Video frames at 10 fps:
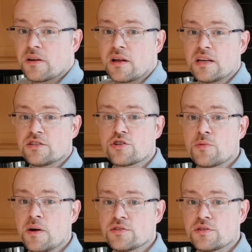It's just
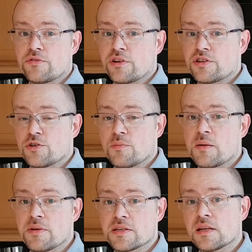come out of the fridge, so
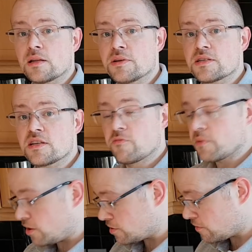maybe it's a little bit stiff
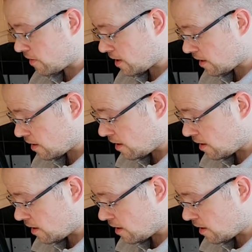because of that.